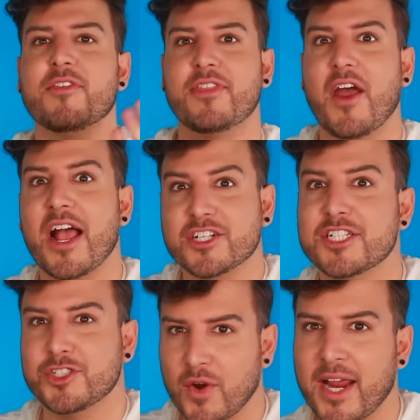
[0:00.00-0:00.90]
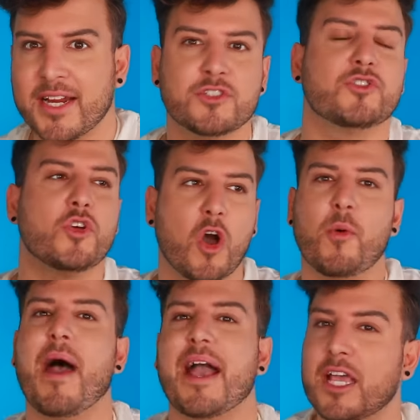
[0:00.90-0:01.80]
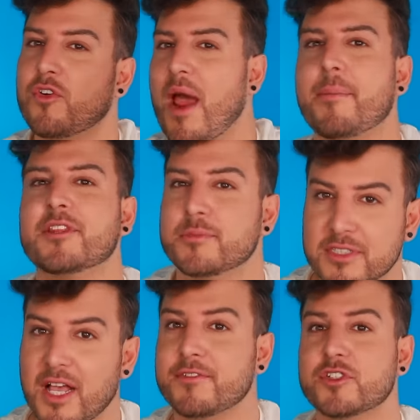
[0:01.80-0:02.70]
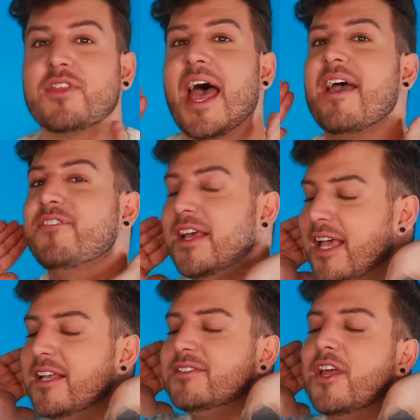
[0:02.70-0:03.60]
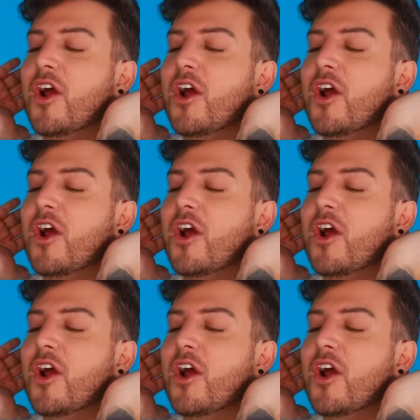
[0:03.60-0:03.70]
they're actually trained to go back and grab it themselves so that if they're